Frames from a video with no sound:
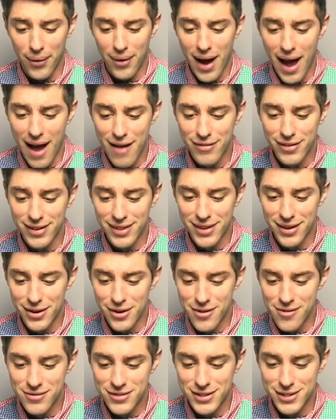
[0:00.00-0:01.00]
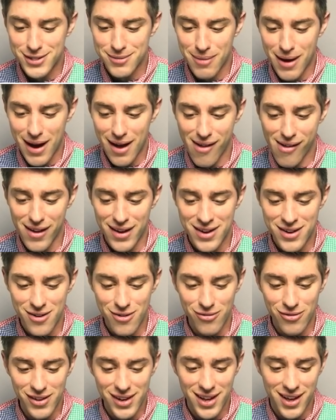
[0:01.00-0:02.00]
Having the nerve to smile in
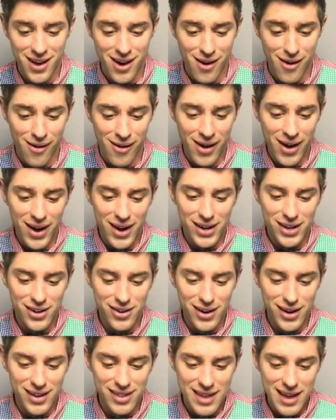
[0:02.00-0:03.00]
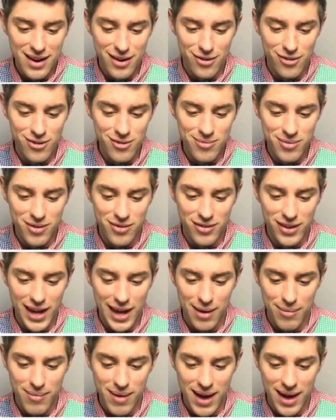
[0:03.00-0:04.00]
your video, you're in that group of
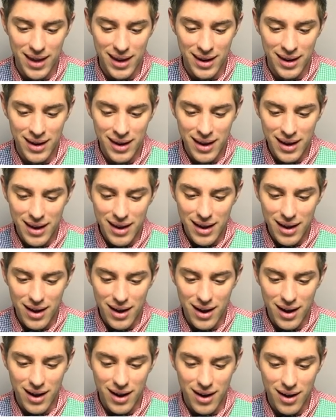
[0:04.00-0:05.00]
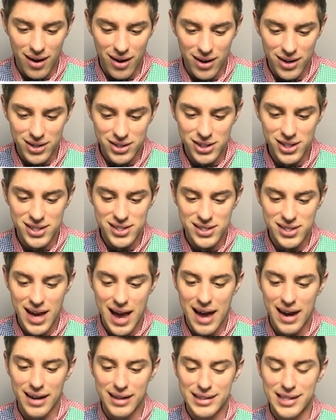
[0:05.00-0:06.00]
gay men, are just
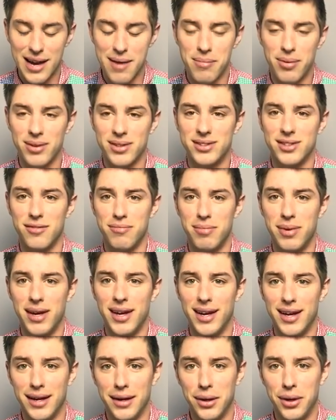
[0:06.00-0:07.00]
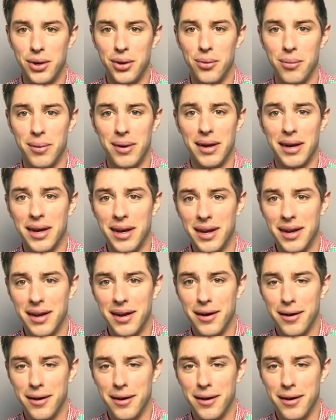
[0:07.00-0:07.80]
sad examples of being human.